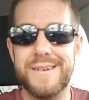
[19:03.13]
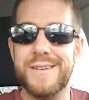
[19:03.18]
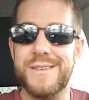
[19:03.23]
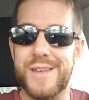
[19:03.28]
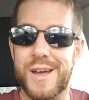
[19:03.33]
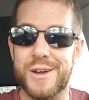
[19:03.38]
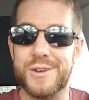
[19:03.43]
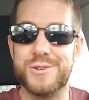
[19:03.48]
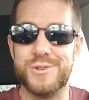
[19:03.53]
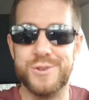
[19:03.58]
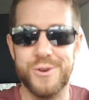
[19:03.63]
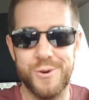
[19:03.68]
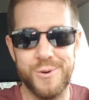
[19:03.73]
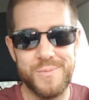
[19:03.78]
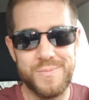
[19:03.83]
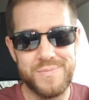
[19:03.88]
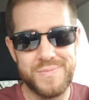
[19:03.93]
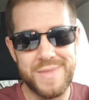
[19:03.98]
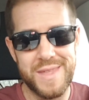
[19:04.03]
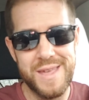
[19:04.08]
Yeah, sure.
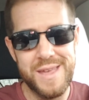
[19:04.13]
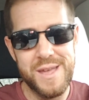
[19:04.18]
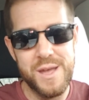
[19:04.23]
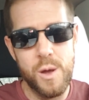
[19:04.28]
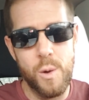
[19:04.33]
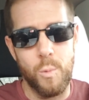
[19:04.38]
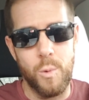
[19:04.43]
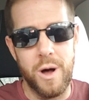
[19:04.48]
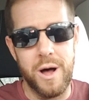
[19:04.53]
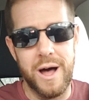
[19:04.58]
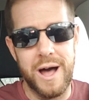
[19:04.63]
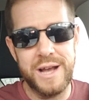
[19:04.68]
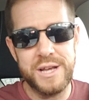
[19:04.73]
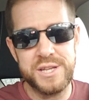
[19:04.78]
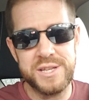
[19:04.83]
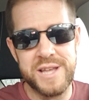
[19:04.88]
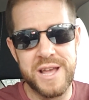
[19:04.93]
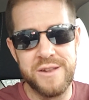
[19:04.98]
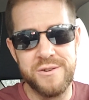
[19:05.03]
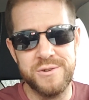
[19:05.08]
While high
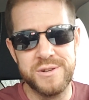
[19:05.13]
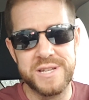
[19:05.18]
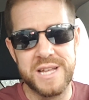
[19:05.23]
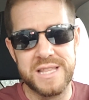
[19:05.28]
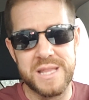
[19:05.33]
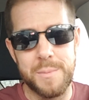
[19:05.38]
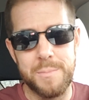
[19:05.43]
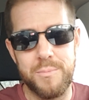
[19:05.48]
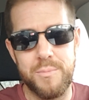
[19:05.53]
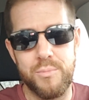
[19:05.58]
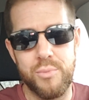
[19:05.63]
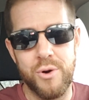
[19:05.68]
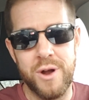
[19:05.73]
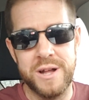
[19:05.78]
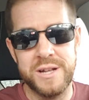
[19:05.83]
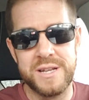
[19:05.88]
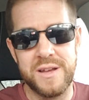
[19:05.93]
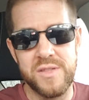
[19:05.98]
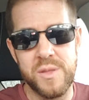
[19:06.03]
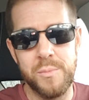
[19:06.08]
standards get the
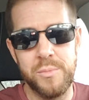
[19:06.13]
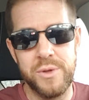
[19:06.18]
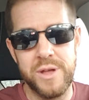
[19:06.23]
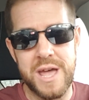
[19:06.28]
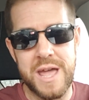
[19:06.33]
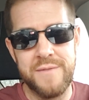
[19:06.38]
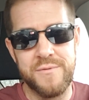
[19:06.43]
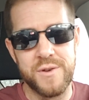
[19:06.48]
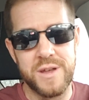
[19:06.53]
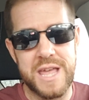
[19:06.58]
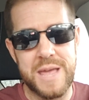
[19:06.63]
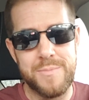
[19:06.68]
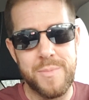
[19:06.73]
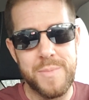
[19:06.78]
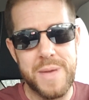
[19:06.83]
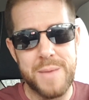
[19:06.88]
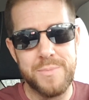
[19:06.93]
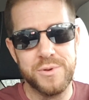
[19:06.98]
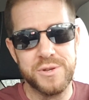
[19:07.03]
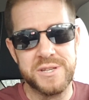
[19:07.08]
brunt of the blame for
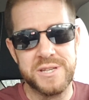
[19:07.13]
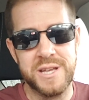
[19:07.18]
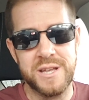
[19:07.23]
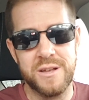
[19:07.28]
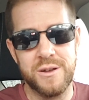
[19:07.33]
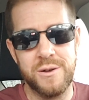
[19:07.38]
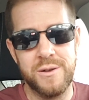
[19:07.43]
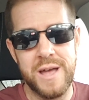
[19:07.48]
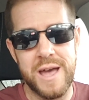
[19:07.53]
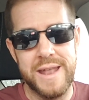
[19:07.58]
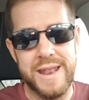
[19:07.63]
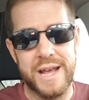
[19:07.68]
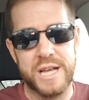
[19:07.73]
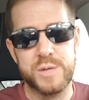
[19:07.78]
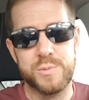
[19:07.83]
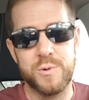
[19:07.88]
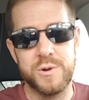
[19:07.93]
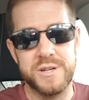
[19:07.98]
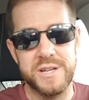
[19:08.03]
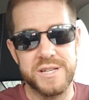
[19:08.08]
keeping people single, an
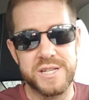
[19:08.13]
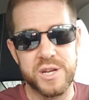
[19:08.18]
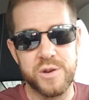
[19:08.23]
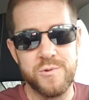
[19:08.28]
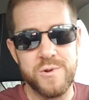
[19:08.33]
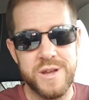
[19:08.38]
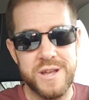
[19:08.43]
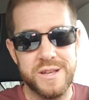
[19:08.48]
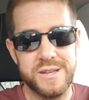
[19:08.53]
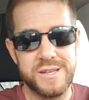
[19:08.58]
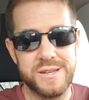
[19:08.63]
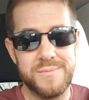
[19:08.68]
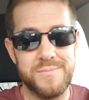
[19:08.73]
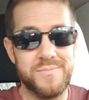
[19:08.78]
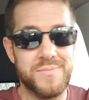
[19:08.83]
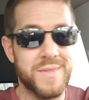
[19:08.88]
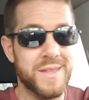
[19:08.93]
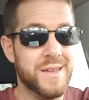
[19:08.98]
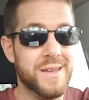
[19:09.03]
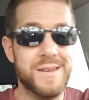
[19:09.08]
expert disagrees.
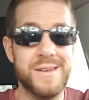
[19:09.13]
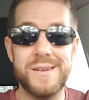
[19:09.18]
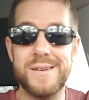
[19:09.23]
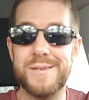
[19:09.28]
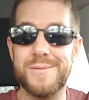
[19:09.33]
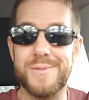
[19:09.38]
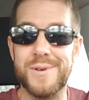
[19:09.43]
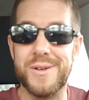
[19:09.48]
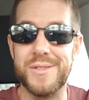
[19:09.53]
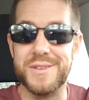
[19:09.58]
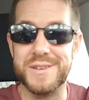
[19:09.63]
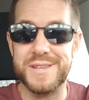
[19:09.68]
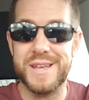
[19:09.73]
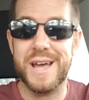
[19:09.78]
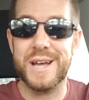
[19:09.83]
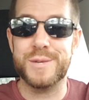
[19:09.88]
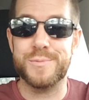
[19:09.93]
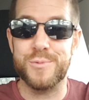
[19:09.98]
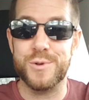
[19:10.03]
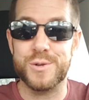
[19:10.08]
Well, this
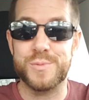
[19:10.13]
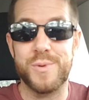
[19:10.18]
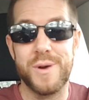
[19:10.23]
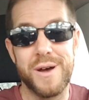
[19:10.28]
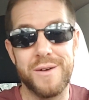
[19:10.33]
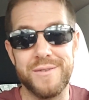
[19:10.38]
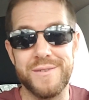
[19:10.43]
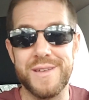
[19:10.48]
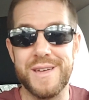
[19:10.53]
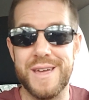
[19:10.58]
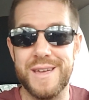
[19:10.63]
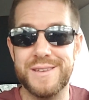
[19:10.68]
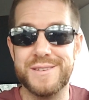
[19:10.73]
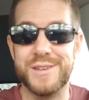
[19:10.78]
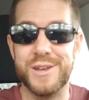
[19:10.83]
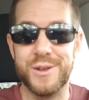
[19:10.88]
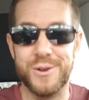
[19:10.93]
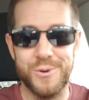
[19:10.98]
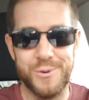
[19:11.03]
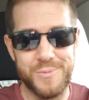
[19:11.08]
expert's probably
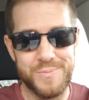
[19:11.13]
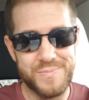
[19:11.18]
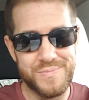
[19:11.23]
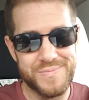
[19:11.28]
single.